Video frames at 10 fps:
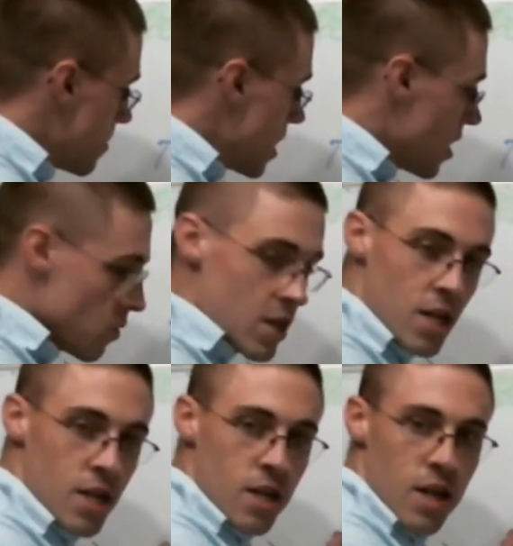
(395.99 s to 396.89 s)
Now,
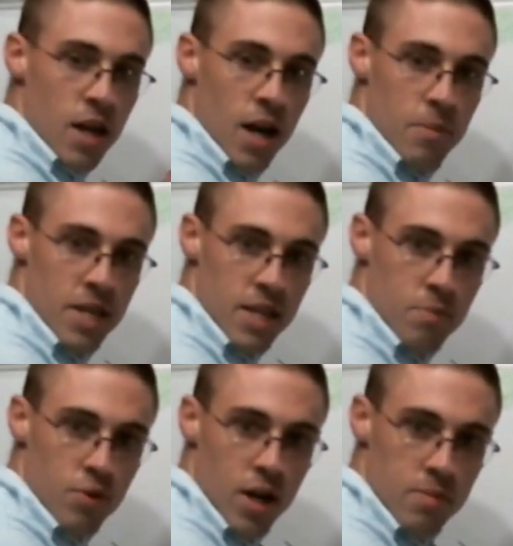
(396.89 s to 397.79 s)
you're going to get
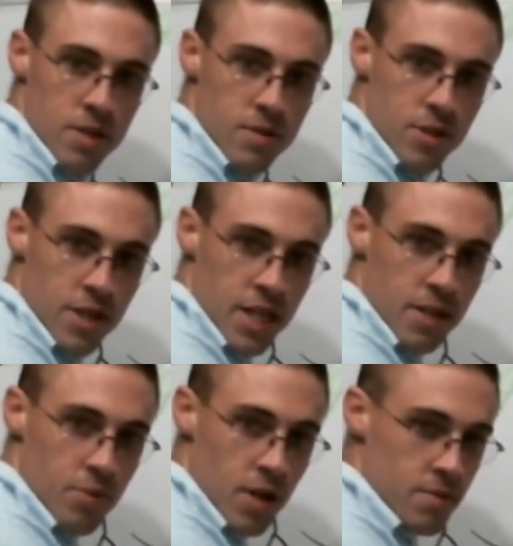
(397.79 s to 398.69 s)

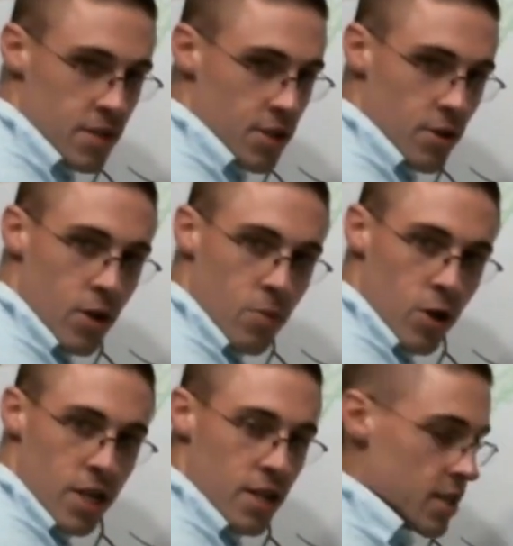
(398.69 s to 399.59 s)
problems on your
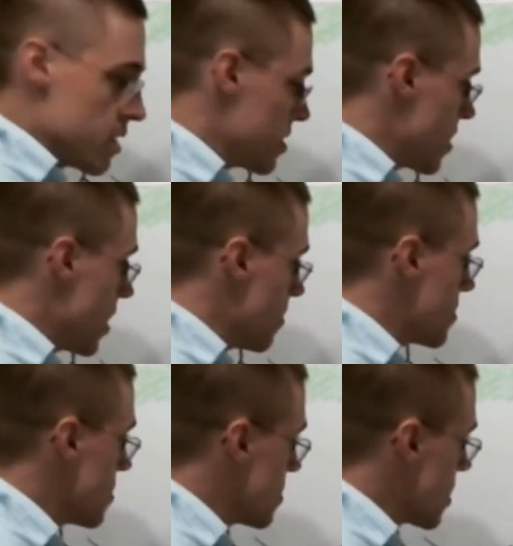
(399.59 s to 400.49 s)
homework and on exams
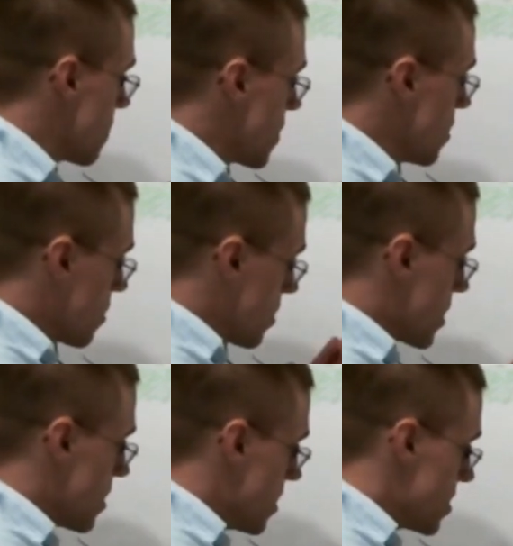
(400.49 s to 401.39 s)
and stuff that look
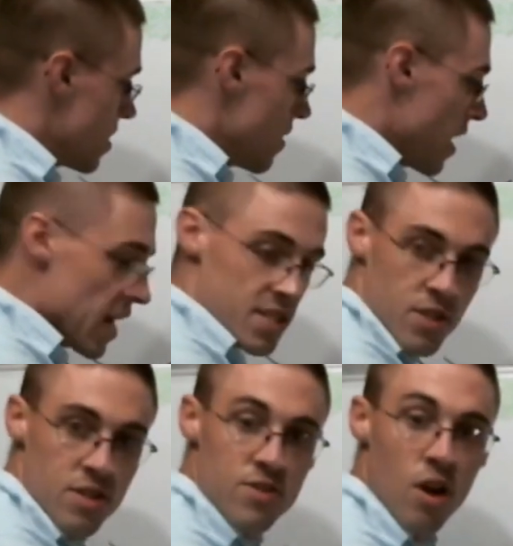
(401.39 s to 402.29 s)
like this, and then they ask you
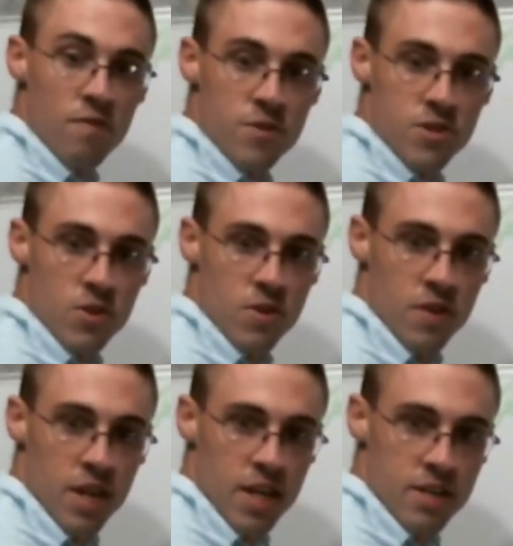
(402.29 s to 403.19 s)
to solve for certain
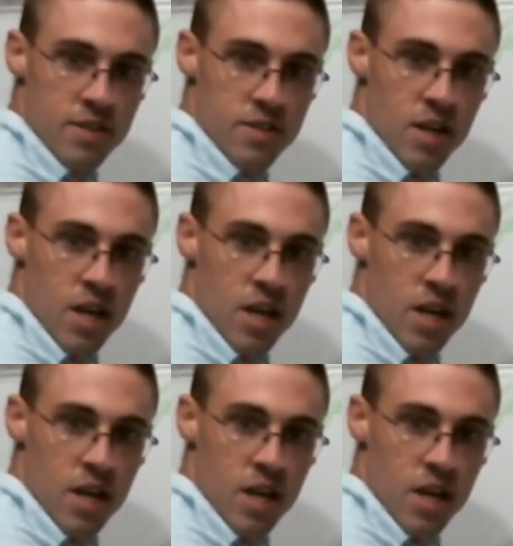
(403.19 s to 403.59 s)
things.